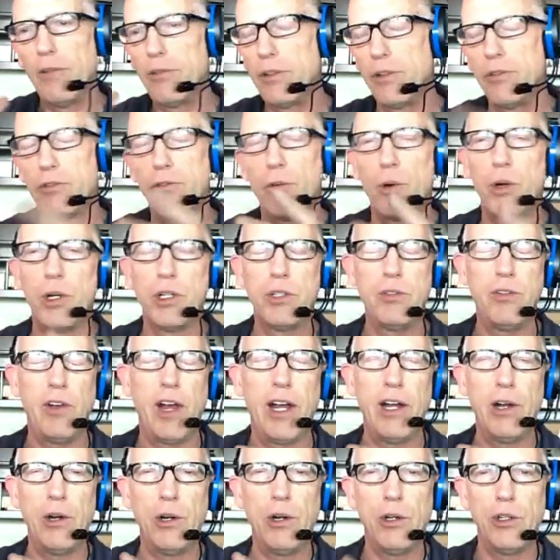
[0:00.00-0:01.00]
after forest
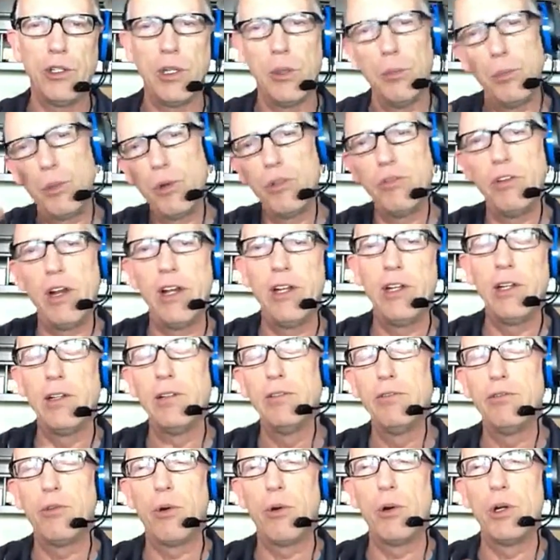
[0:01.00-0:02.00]
fires and
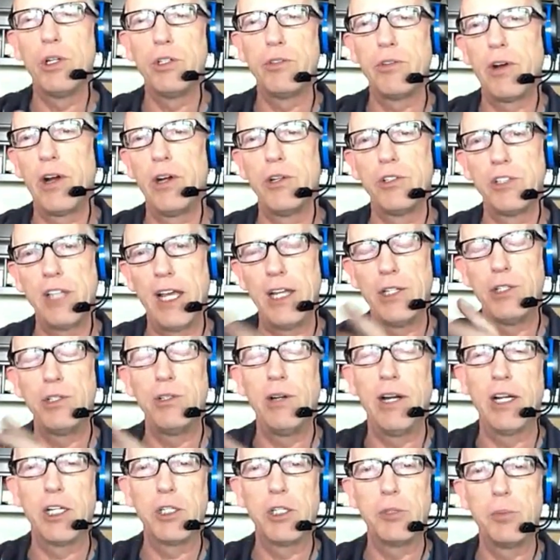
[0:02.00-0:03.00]
preventing forest fires.
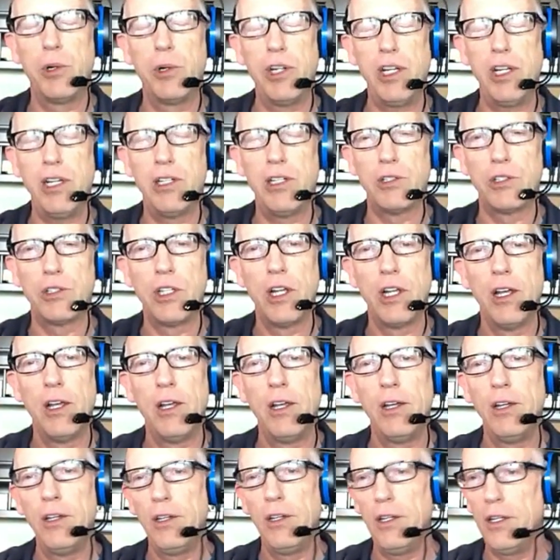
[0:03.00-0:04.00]
That's your expertise.
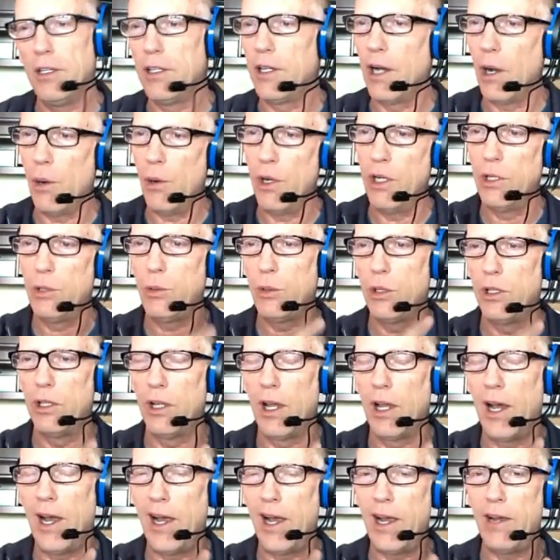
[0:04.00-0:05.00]
You go into
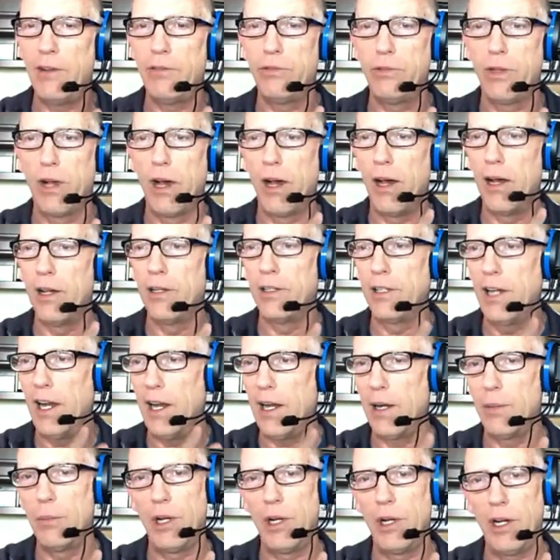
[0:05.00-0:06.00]
a live
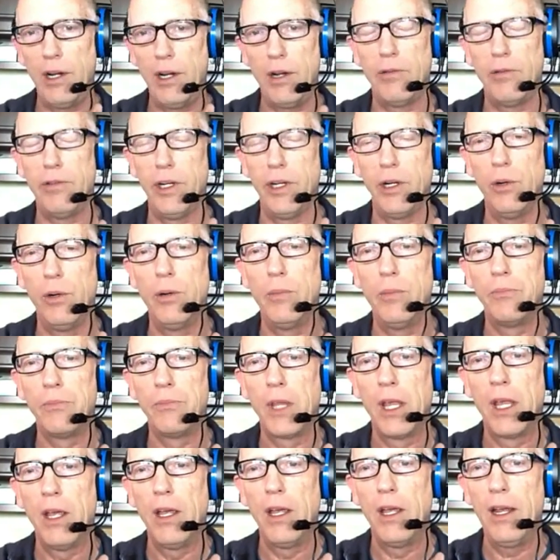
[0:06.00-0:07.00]
on-camera interview,
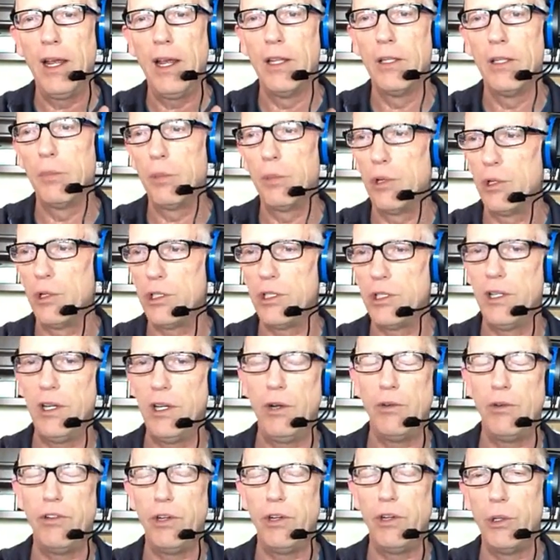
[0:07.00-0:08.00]
and the person
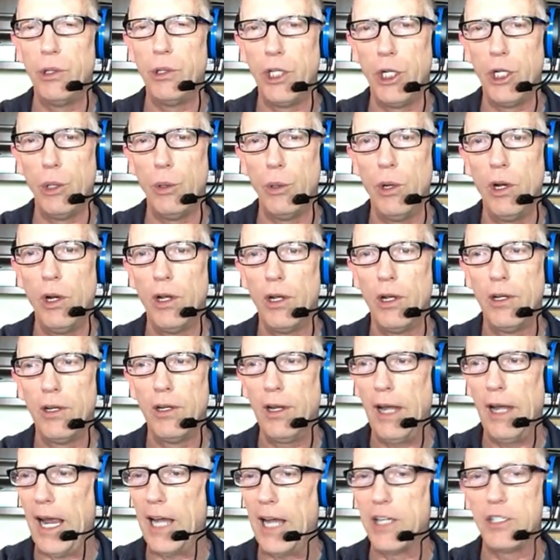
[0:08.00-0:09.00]
interviewing you
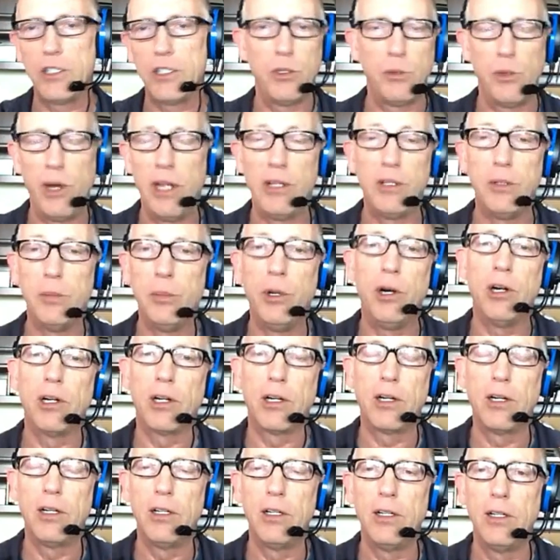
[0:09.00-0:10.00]
hasn't read the
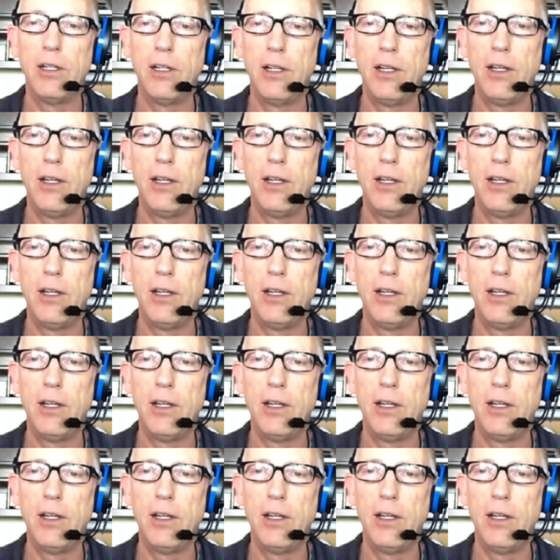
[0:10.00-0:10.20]
book,